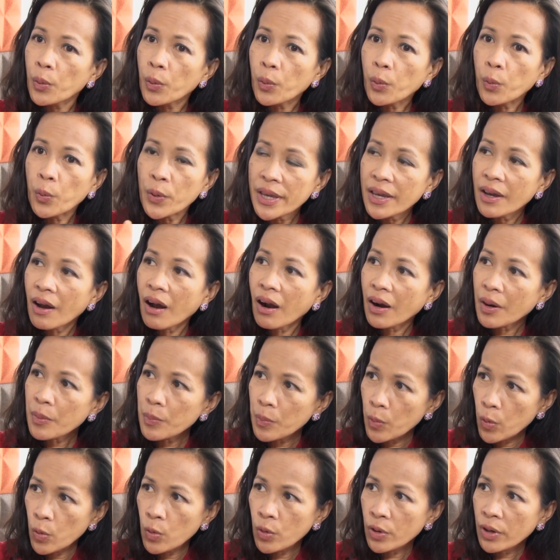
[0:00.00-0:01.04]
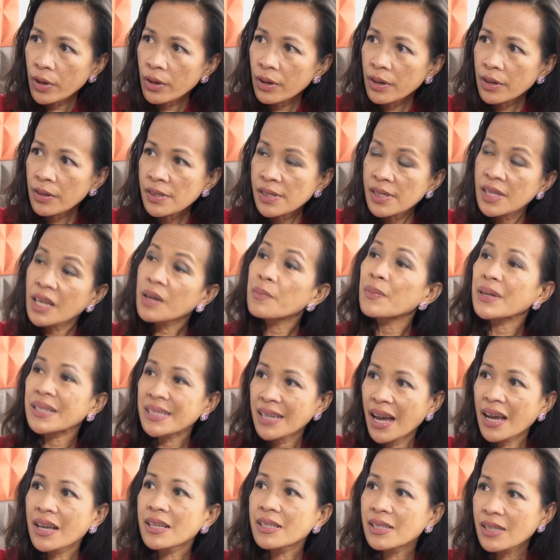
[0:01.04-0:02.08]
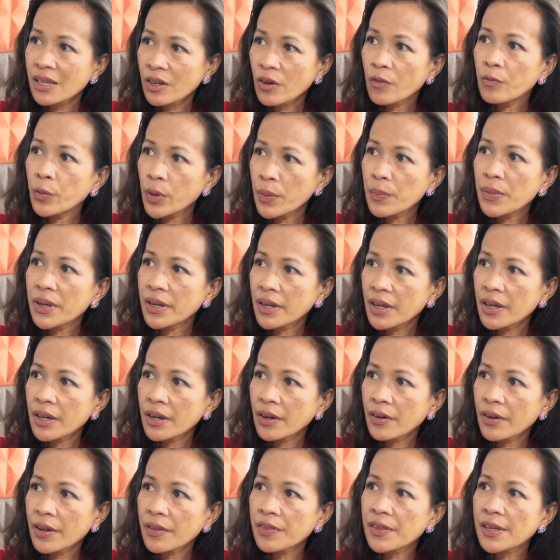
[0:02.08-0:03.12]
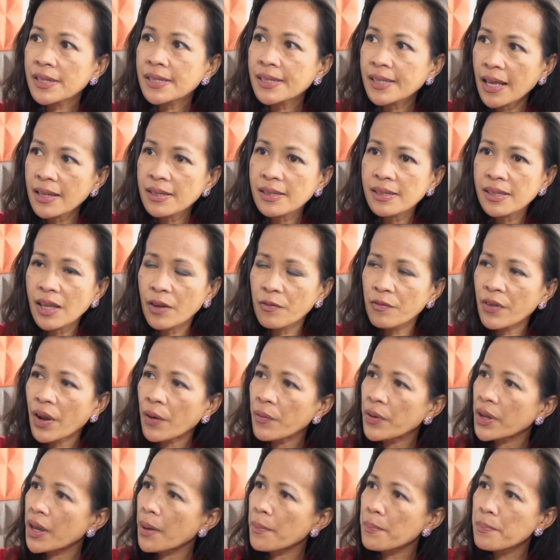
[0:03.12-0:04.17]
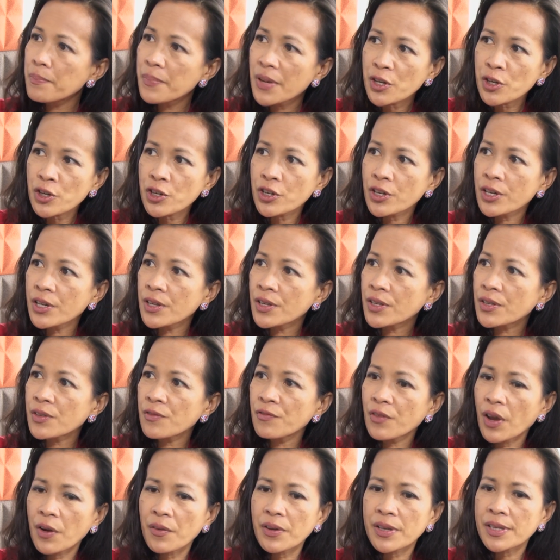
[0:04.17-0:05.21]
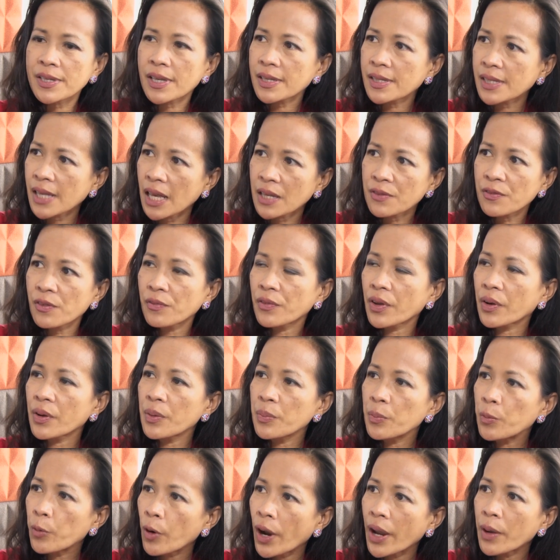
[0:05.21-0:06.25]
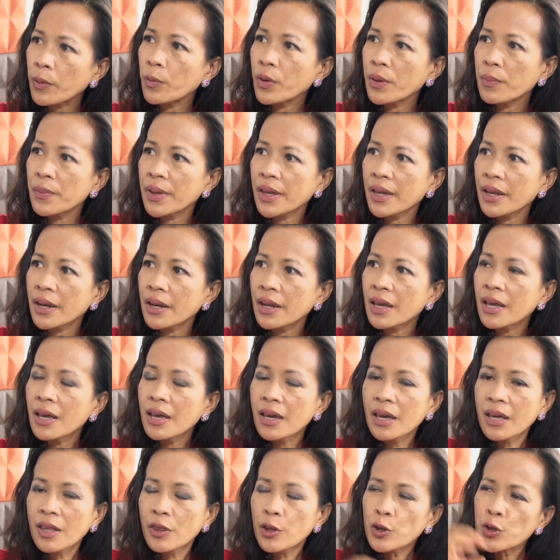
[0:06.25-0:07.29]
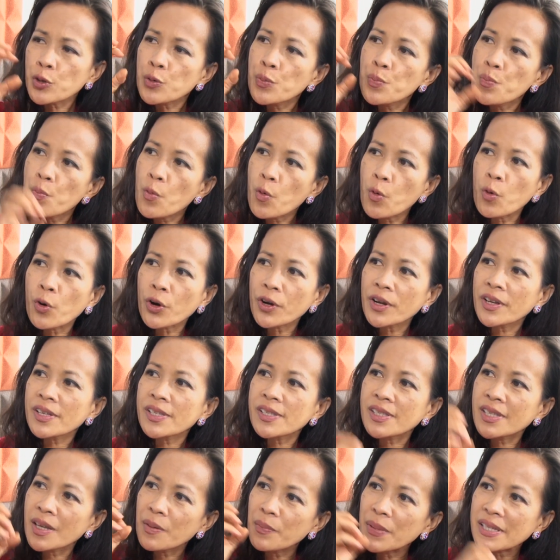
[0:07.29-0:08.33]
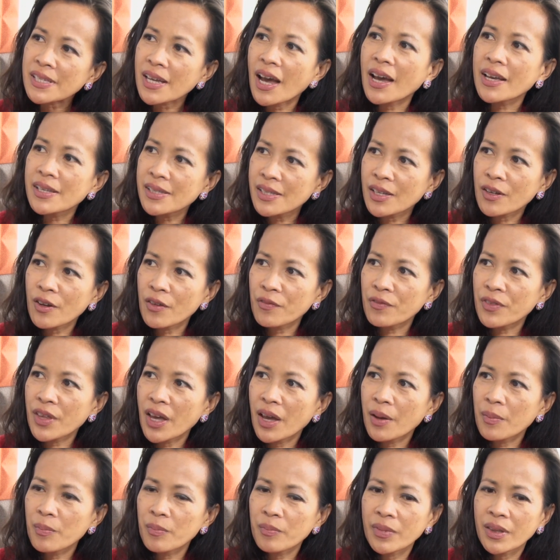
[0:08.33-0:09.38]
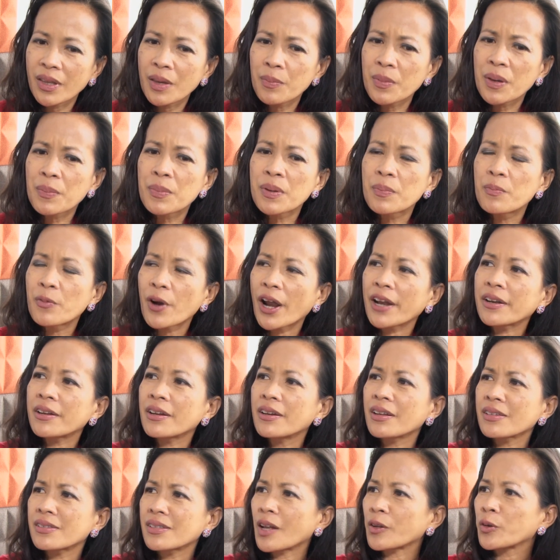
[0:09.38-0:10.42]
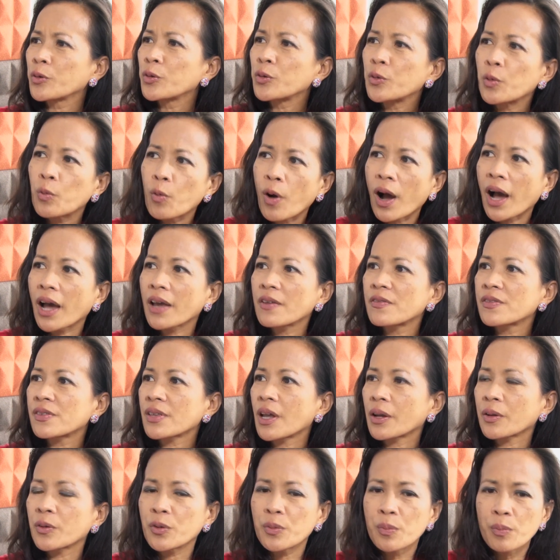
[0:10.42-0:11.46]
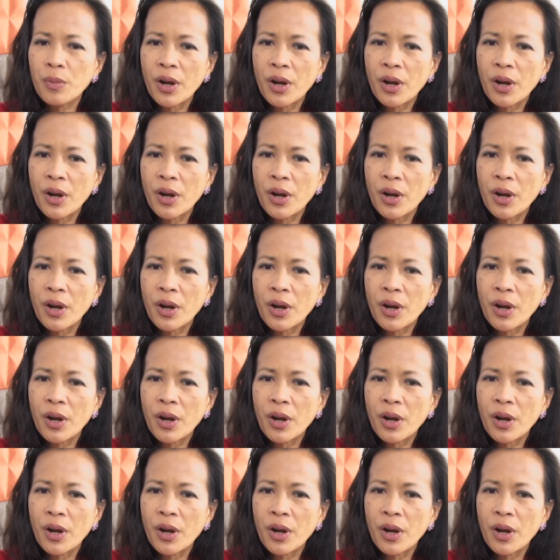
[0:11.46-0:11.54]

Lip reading: We are more stigmatizing of women here in the sense that very ambitious, very successful, very bright women, there's more stigmatizing of them. They may be branded as not good wives, not good